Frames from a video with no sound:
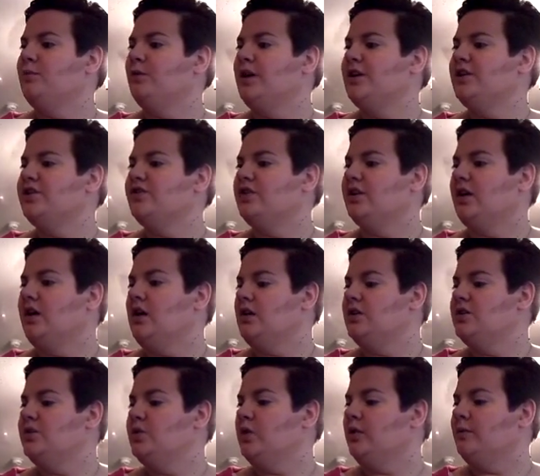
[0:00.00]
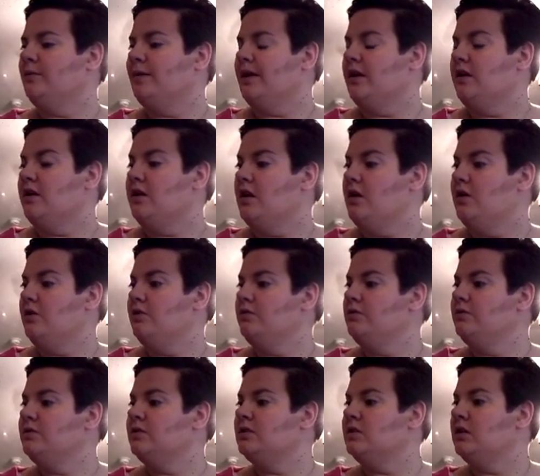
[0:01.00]
brush to contour my
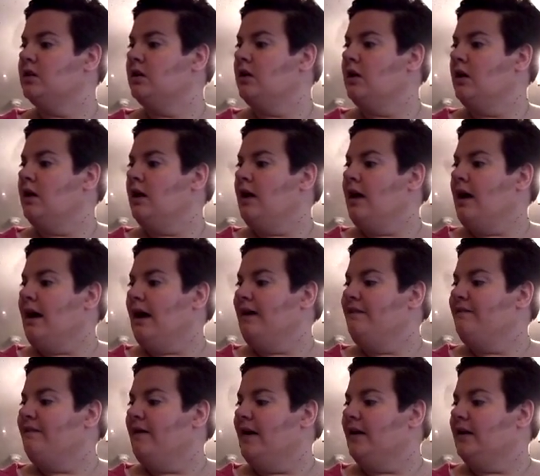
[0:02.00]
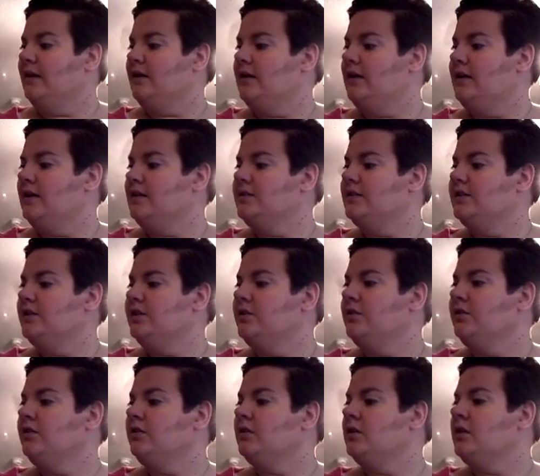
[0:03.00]
nose. I find it
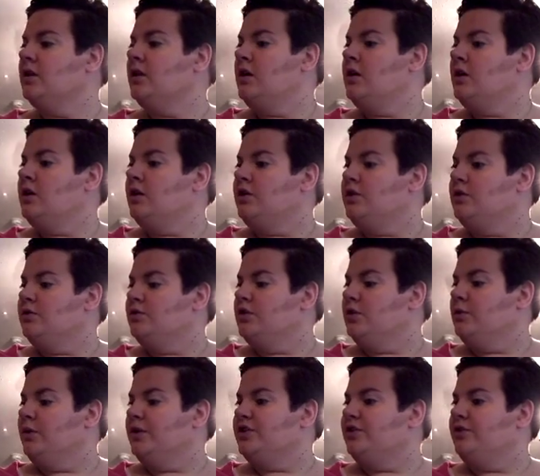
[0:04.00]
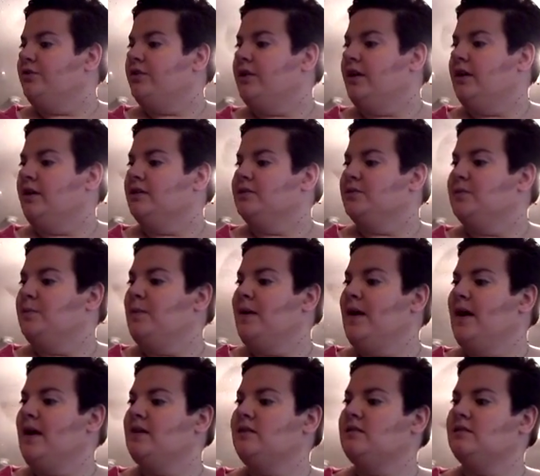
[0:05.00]
easier. You do what you think is
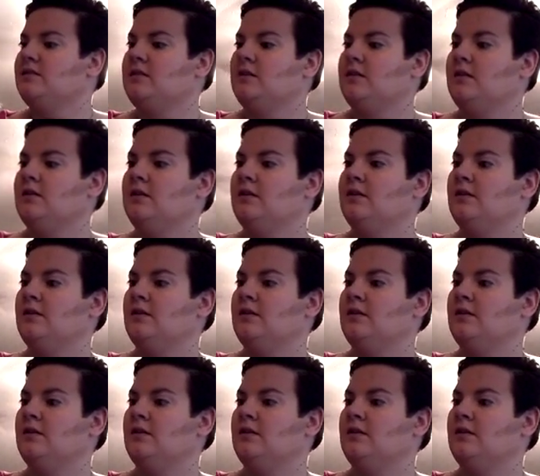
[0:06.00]
best.